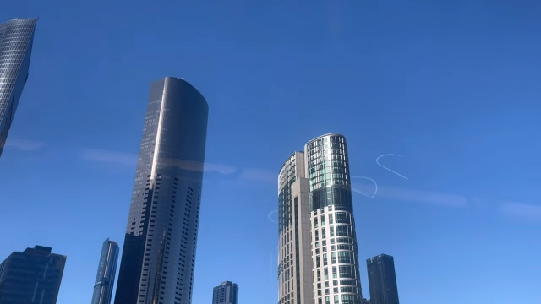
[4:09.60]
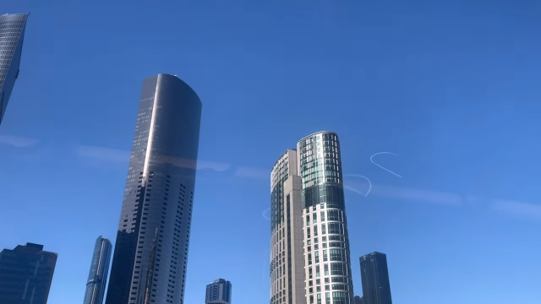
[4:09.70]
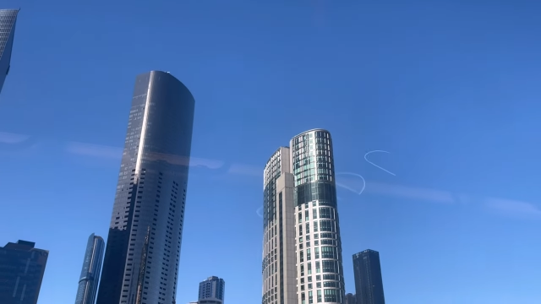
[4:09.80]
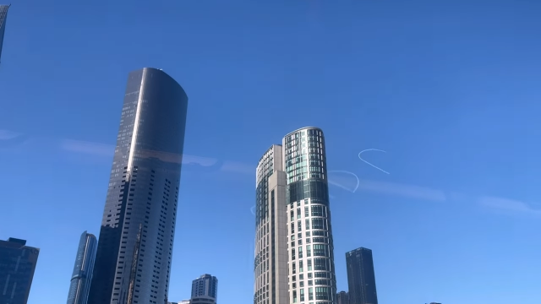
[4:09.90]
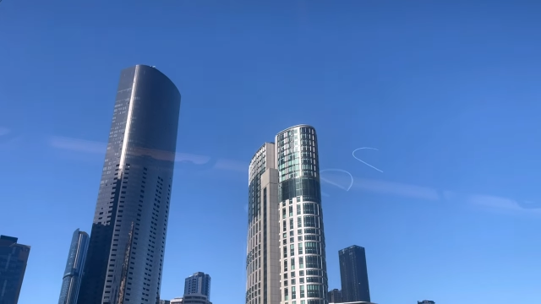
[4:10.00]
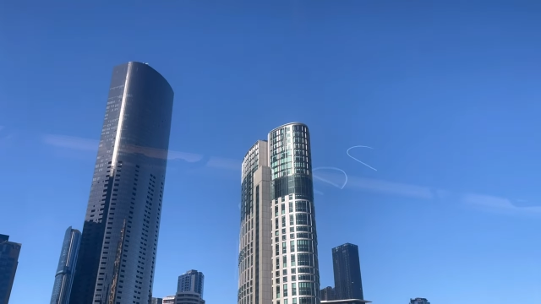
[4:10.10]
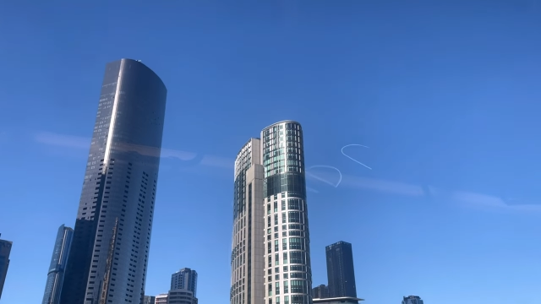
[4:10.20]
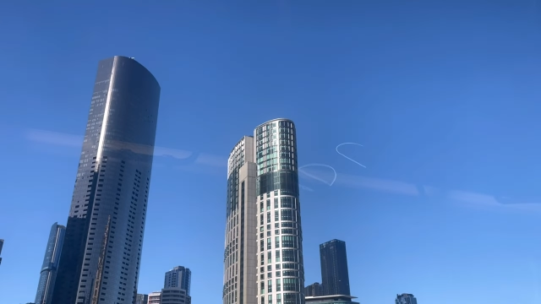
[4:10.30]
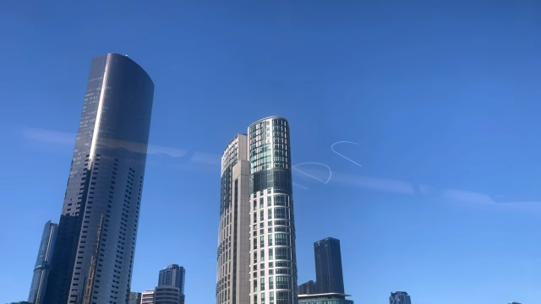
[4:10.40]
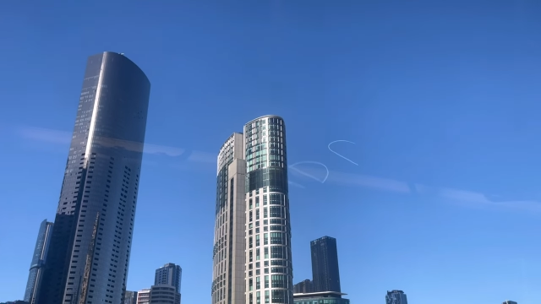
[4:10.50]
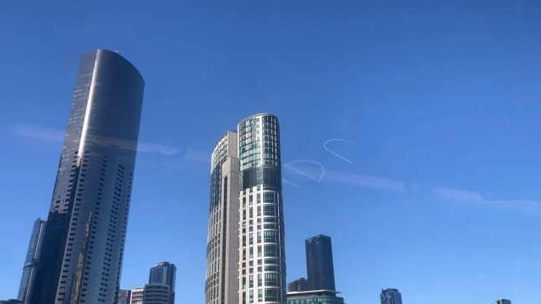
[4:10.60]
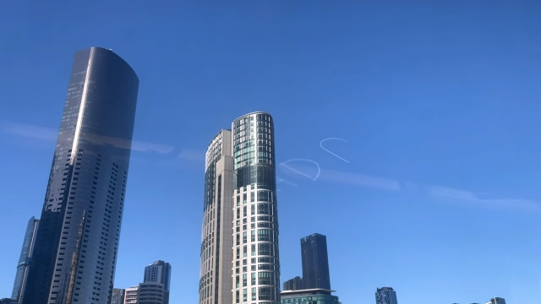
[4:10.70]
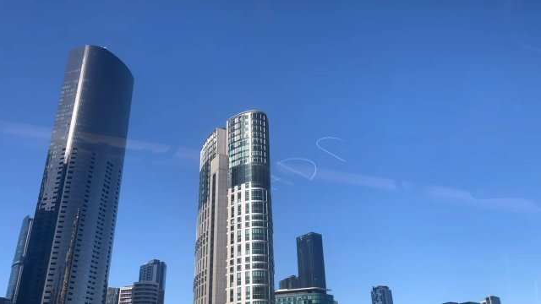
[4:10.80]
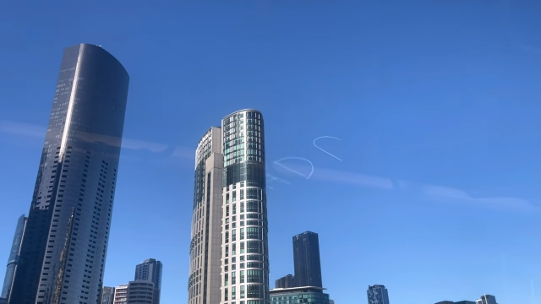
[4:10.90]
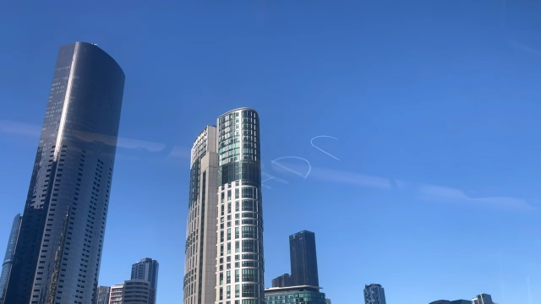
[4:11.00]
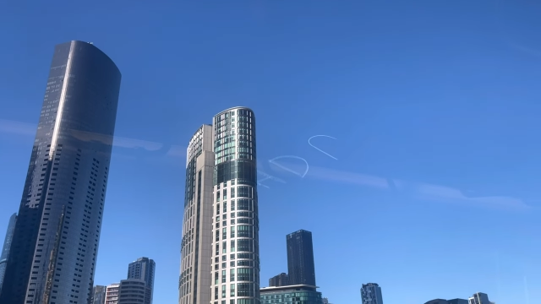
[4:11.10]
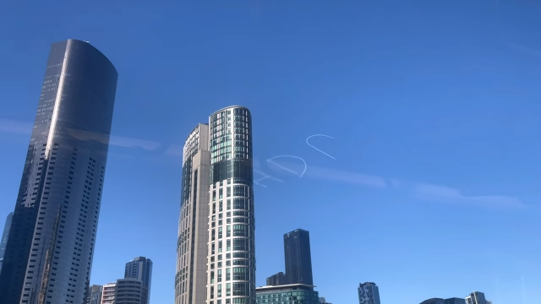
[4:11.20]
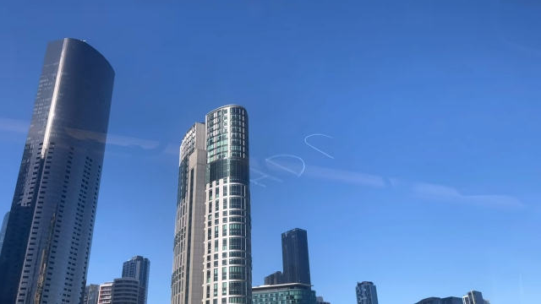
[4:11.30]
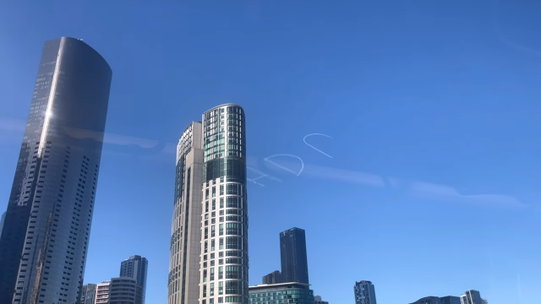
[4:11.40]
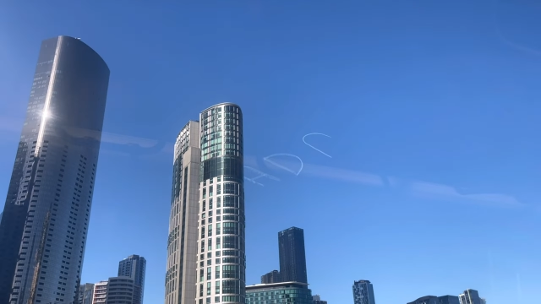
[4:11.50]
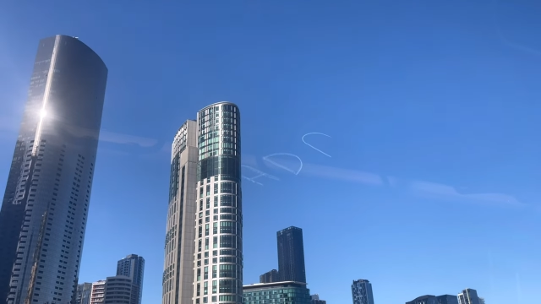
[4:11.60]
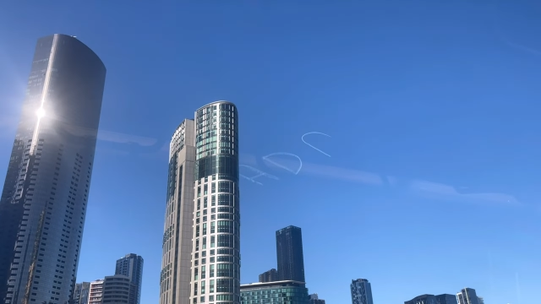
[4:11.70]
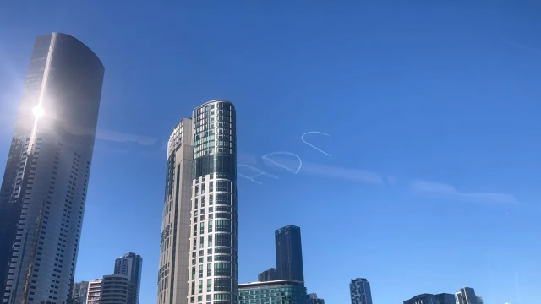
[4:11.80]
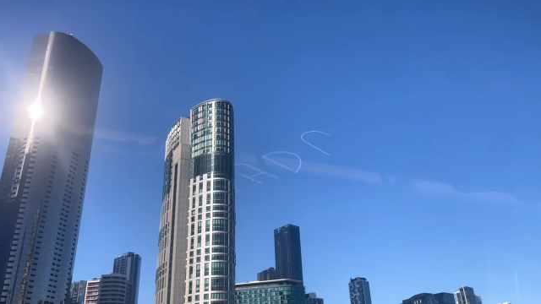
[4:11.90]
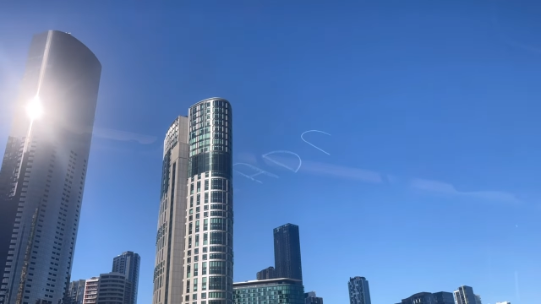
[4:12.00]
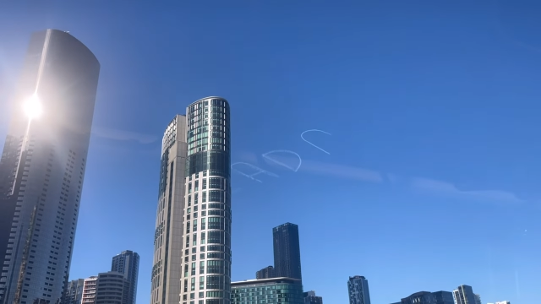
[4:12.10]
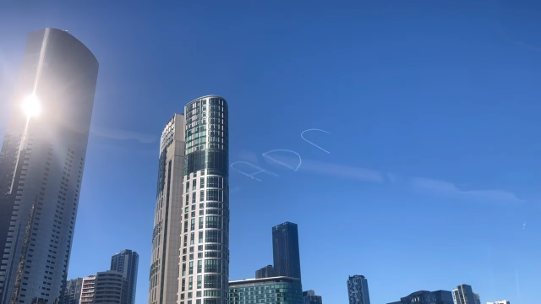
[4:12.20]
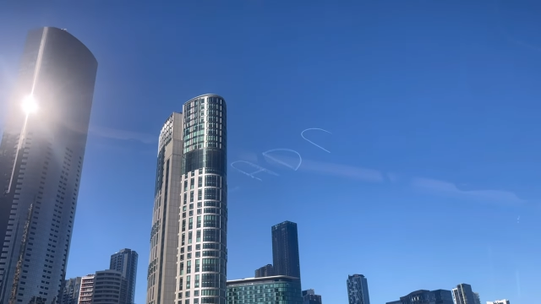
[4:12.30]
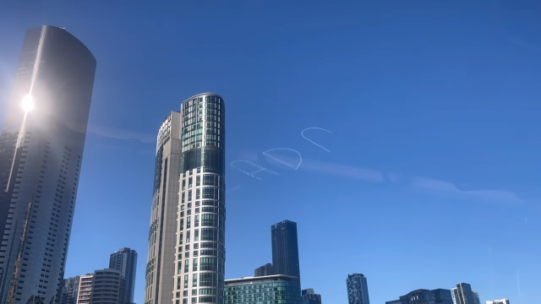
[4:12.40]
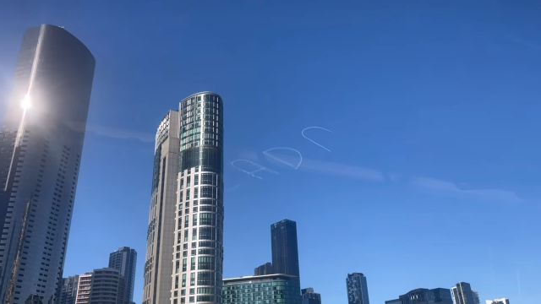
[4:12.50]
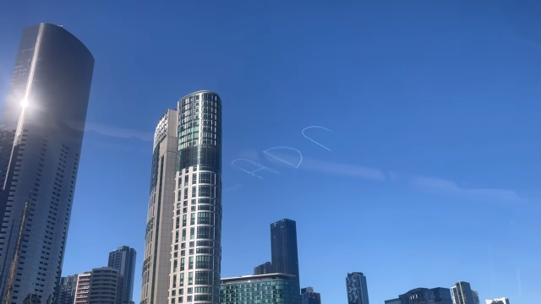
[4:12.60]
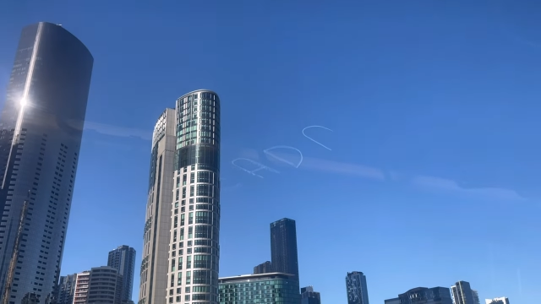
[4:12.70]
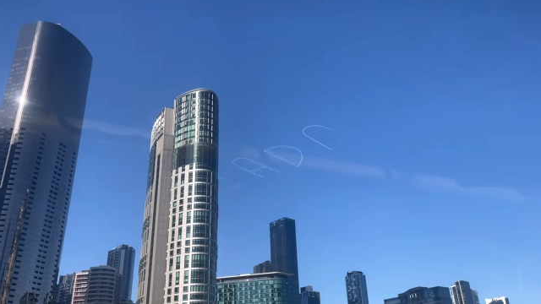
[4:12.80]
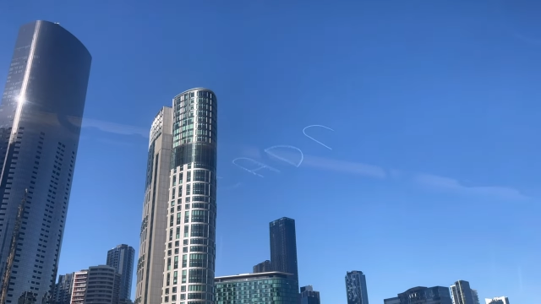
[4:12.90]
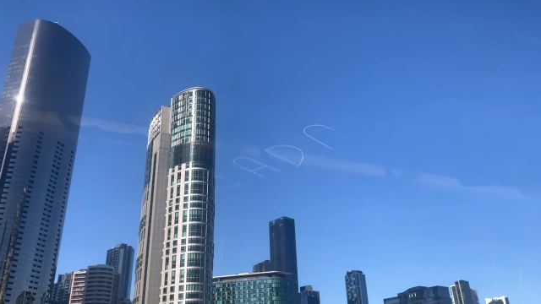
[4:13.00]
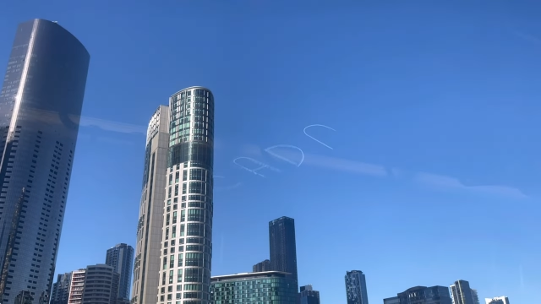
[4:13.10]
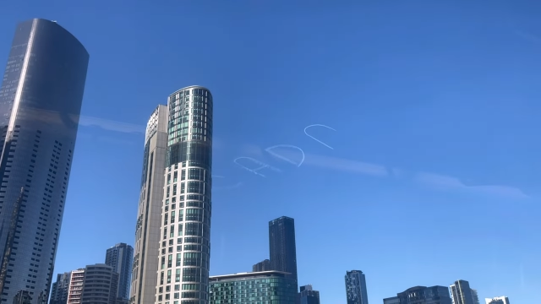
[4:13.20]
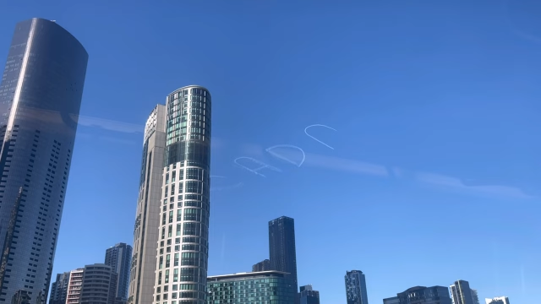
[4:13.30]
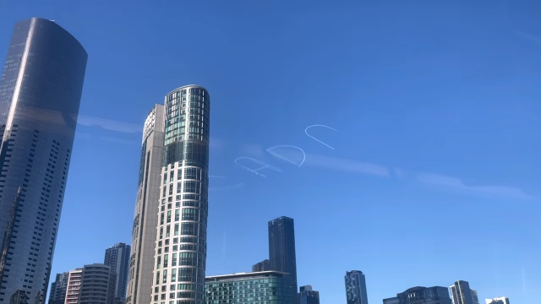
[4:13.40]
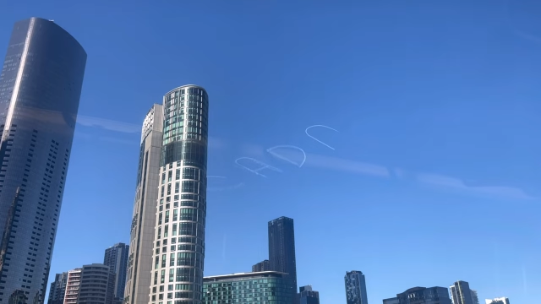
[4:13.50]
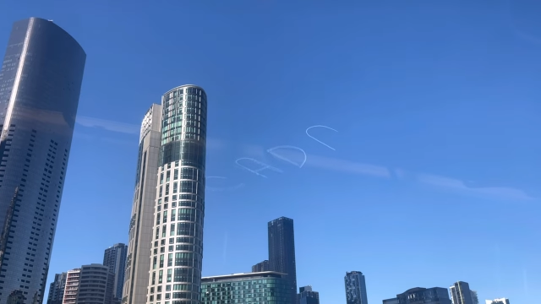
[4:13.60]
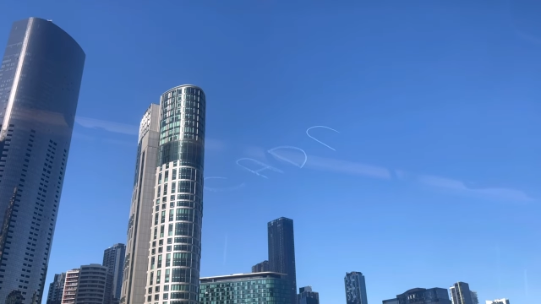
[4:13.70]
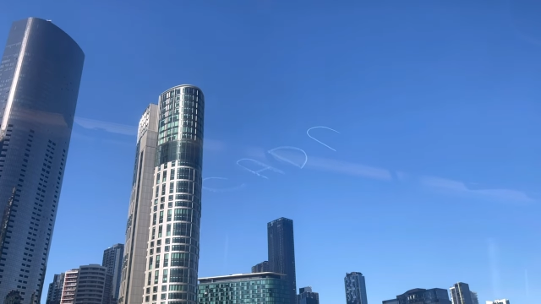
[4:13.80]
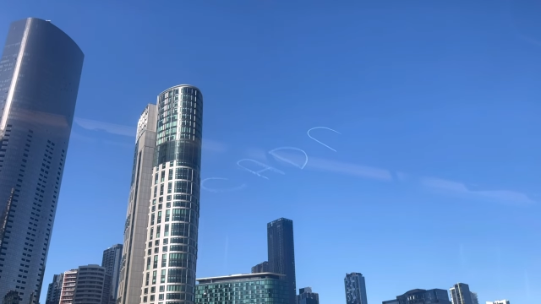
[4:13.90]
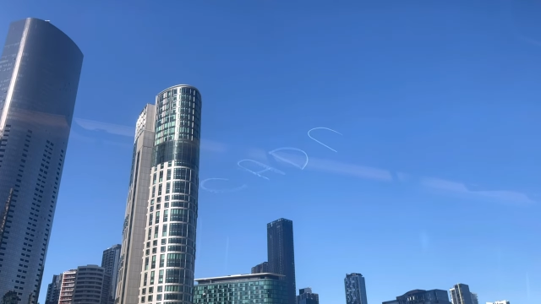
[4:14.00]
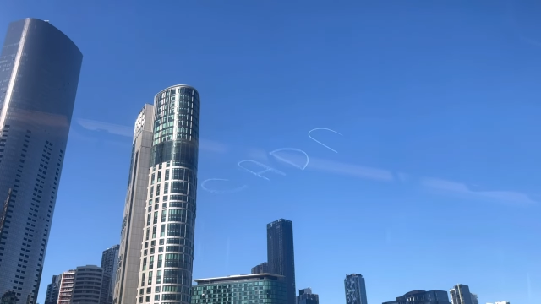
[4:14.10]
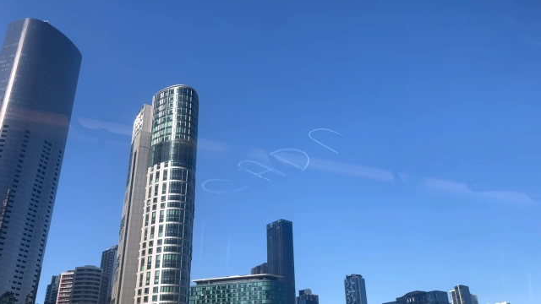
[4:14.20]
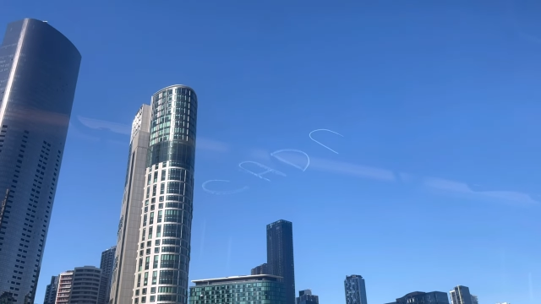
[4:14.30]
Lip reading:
Nobody's mouth can be seen.